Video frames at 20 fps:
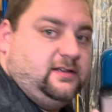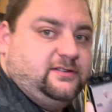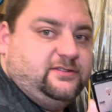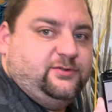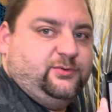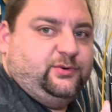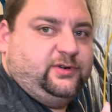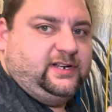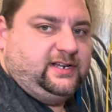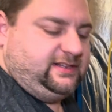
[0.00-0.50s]

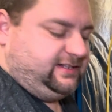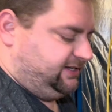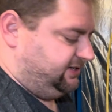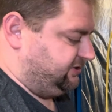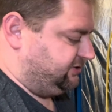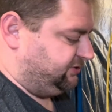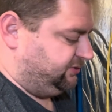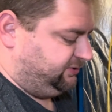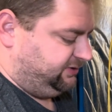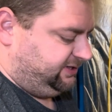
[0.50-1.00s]
So we'll take the
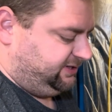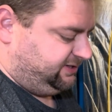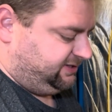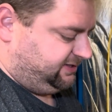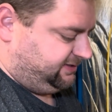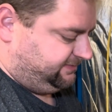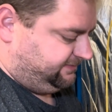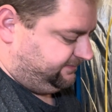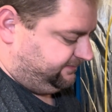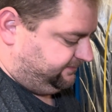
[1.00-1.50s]
control
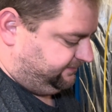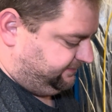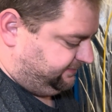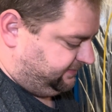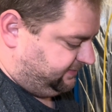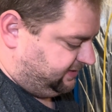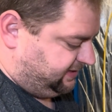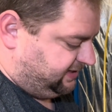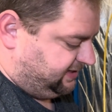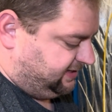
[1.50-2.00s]
unit
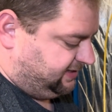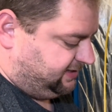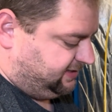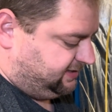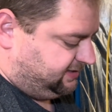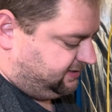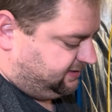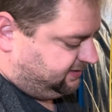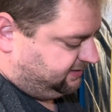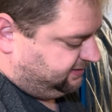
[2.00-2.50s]

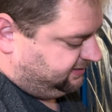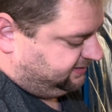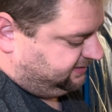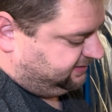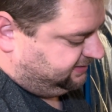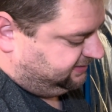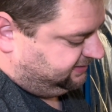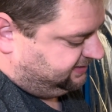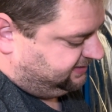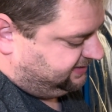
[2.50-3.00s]
and
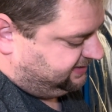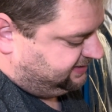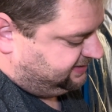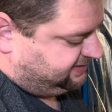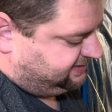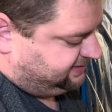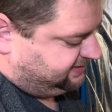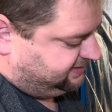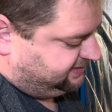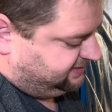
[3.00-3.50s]

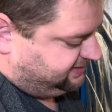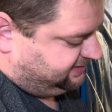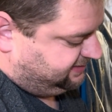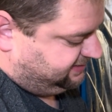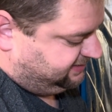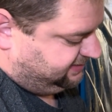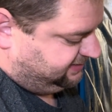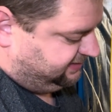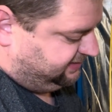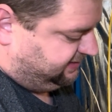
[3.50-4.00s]
align
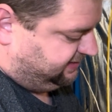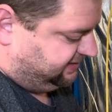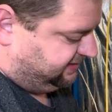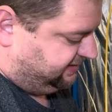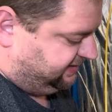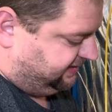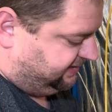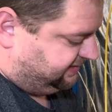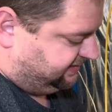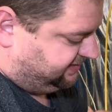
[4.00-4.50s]
the
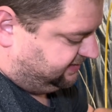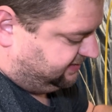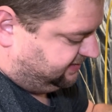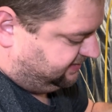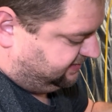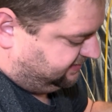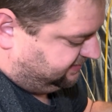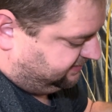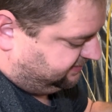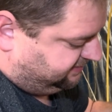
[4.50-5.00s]
connector.
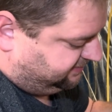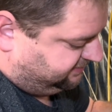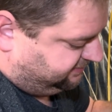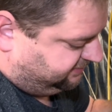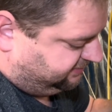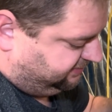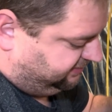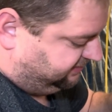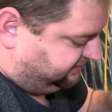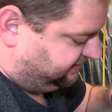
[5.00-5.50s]

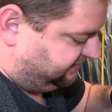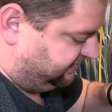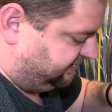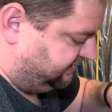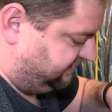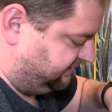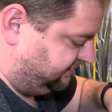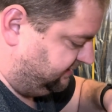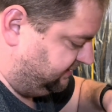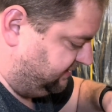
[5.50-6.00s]

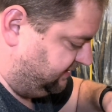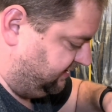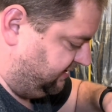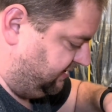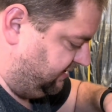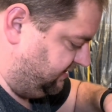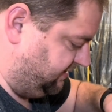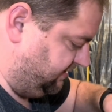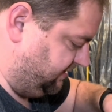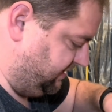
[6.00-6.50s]
It goes
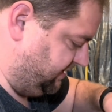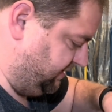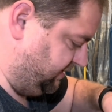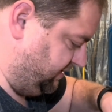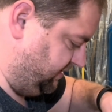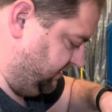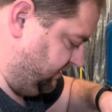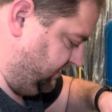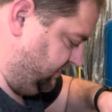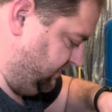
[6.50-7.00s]
that
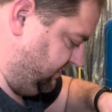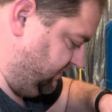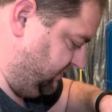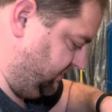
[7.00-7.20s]
direction.